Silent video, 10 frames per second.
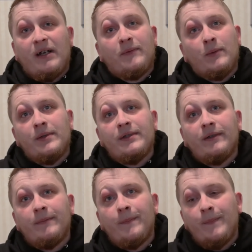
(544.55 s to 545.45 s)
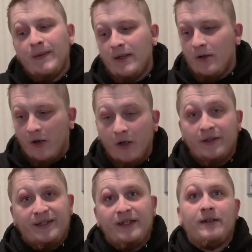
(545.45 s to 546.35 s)
afterwards. All
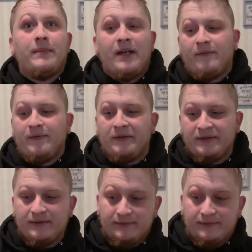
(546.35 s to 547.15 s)
at the end of battle phase.